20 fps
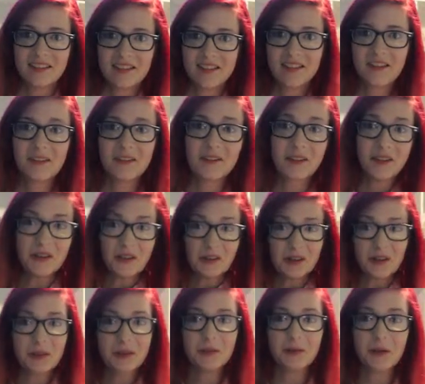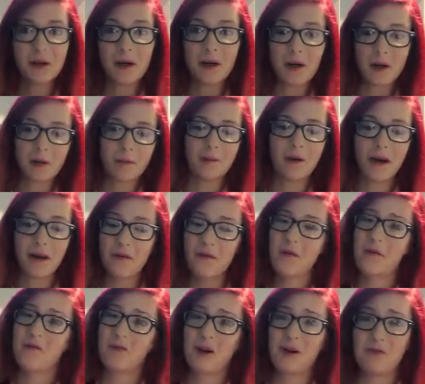Hello YouTube, um, I
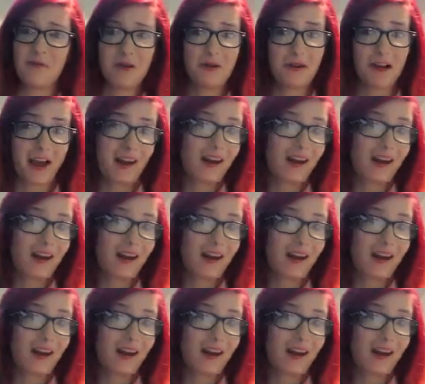don't know what I'm doing,